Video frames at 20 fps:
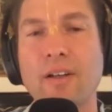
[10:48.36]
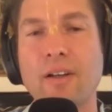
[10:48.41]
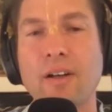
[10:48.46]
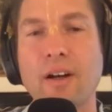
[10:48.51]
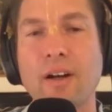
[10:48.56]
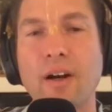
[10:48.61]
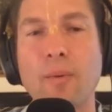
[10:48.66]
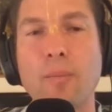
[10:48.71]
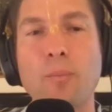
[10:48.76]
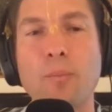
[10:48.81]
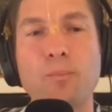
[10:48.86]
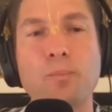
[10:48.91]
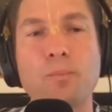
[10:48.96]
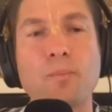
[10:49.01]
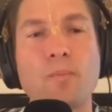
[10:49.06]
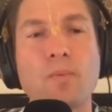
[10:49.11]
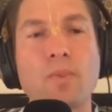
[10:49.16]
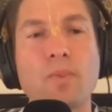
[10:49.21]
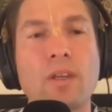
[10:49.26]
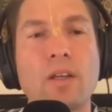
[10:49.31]
Um,
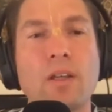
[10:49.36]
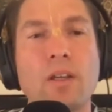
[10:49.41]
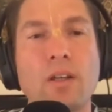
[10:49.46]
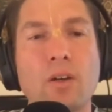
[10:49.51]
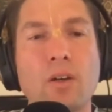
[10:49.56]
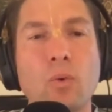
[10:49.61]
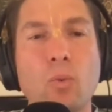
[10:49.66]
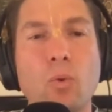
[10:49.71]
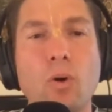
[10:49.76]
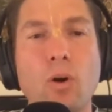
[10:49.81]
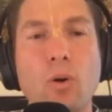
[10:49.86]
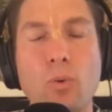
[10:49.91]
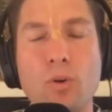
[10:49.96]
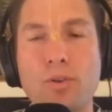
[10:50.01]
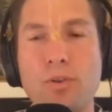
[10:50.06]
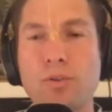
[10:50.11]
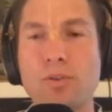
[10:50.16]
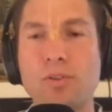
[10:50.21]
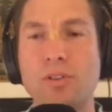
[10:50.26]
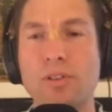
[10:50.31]
what would
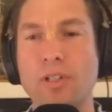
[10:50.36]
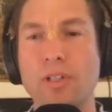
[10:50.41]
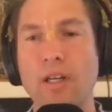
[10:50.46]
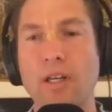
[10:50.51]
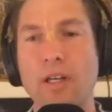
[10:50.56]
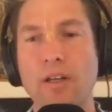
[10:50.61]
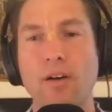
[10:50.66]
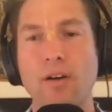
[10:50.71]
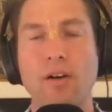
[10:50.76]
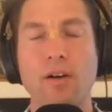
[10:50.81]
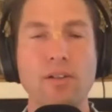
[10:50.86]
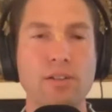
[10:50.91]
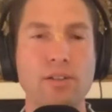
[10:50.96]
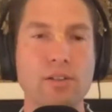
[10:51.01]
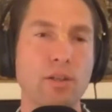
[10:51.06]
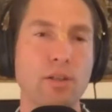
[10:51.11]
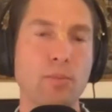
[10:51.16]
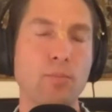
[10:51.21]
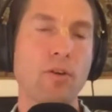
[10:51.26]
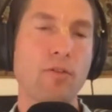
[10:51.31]
you say are
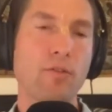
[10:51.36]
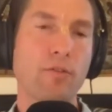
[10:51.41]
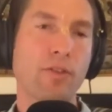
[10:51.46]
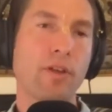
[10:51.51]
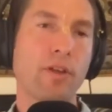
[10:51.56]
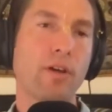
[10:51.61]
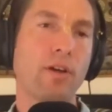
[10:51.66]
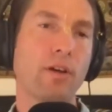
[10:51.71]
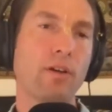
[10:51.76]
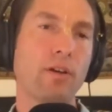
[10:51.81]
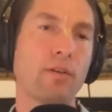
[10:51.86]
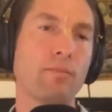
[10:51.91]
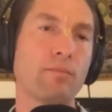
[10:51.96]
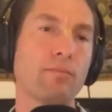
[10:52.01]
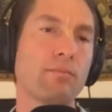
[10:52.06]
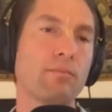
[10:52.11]
some of the